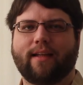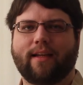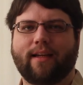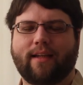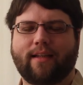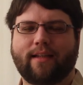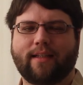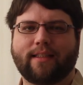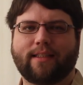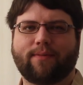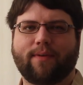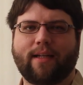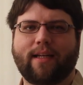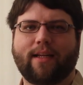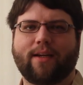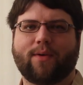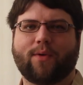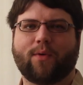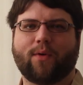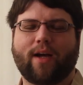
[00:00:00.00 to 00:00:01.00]
In this
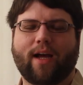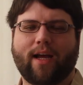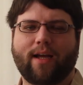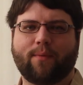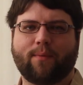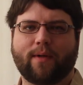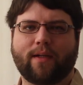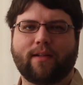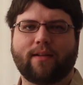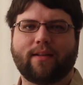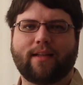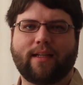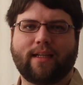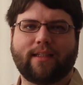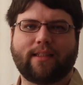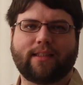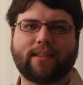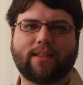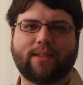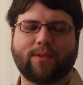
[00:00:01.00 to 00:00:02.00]
video, I will
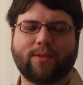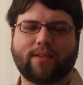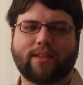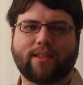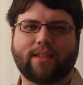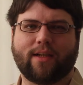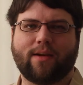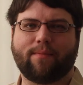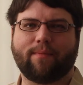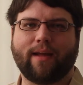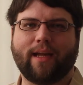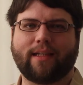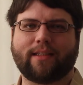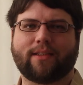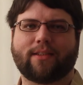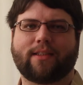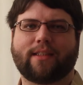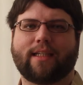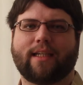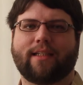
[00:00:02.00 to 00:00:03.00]
teach you some
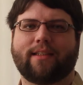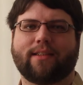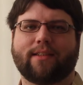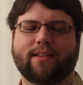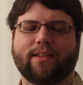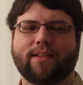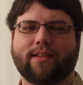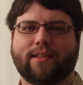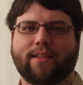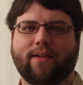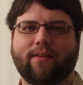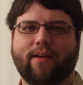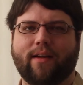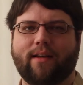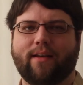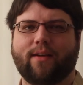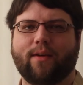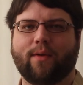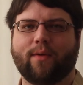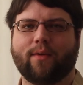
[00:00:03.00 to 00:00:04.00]
exercises you
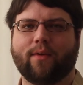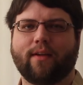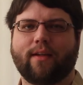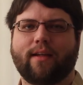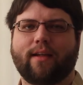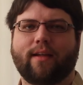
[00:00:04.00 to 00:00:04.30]
can do